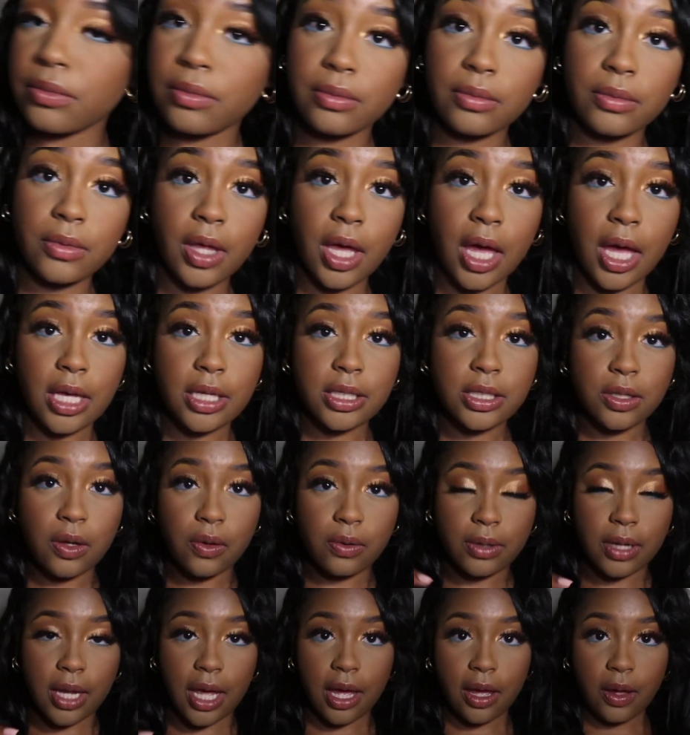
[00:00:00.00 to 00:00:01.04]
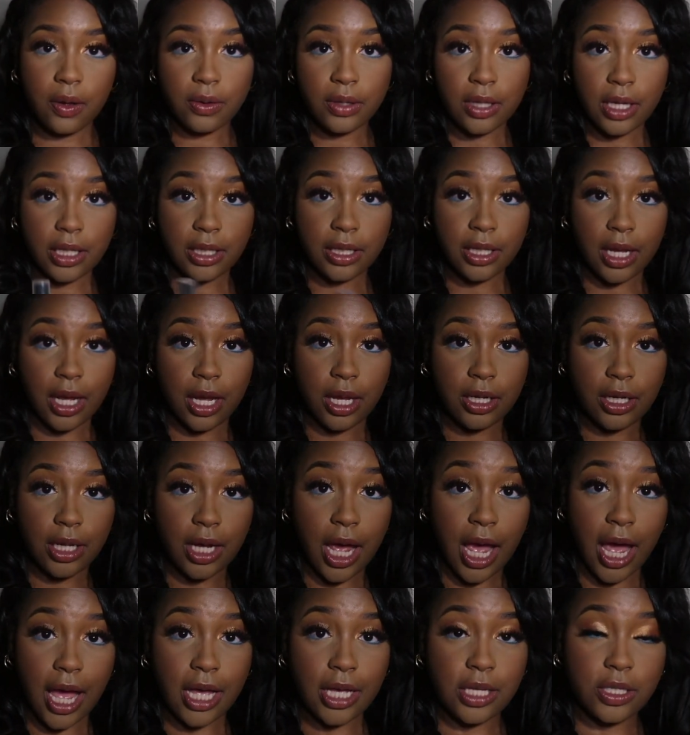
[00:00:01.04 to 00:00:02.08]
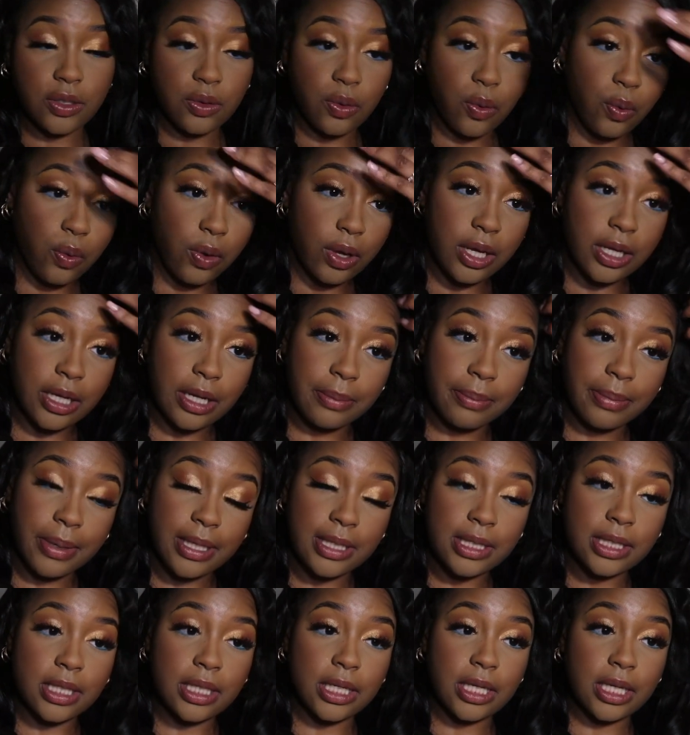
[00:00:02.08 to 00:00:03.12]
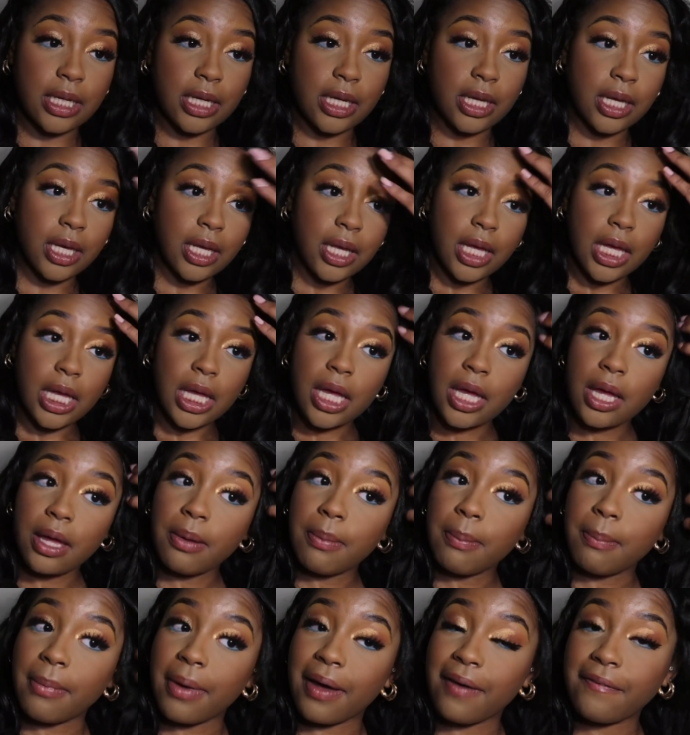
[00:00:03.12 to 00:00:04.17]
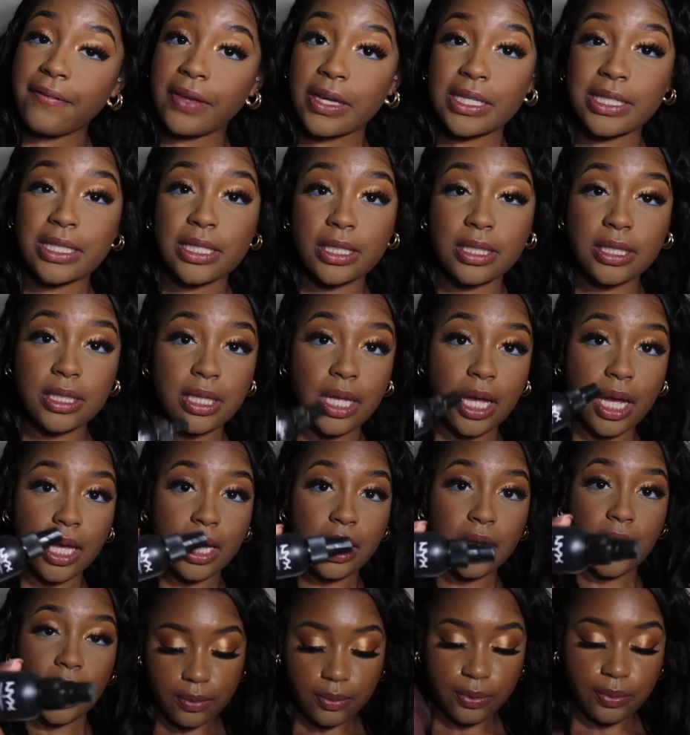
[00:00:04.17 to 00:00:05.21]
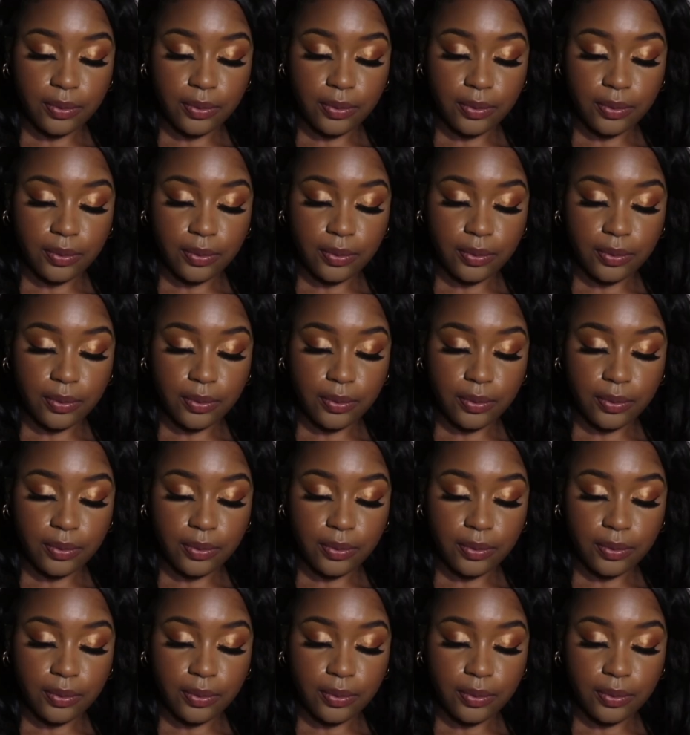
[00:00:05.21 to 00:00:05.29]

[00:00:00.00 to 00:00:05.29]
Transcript: Okay, so now that the under eye is on and basically my face is done.